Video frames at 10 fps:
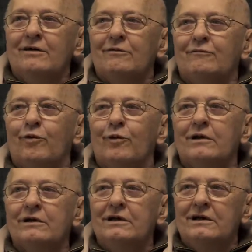
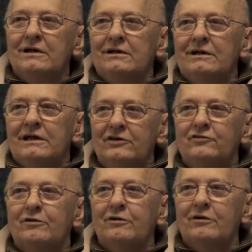for
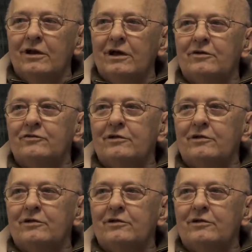Eastern United